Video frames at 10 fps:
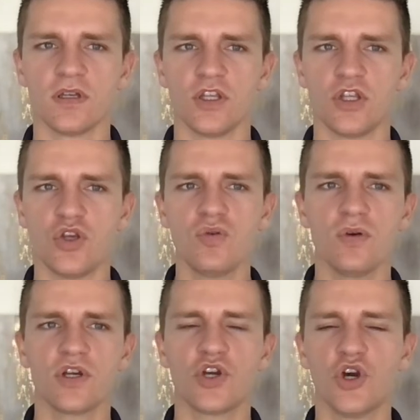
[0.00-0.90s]
you
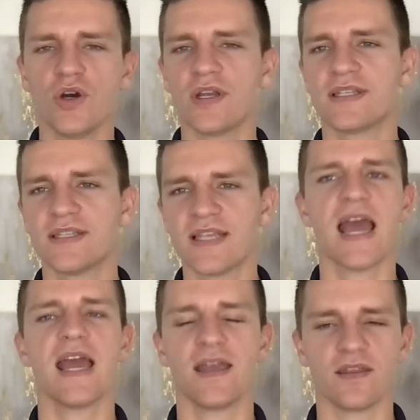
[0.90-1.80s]
could
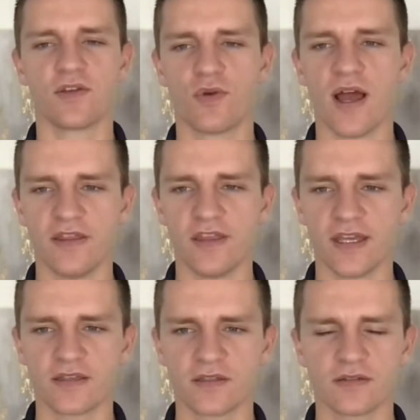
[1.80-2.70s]
say the right
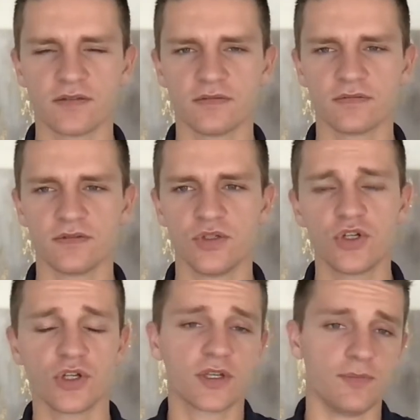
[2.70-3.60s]
things. You
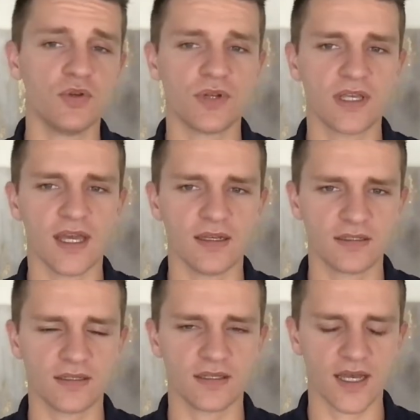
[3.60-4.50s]
could communicate to
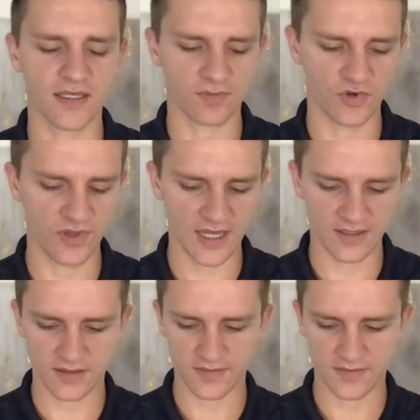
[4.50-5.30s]
the customer that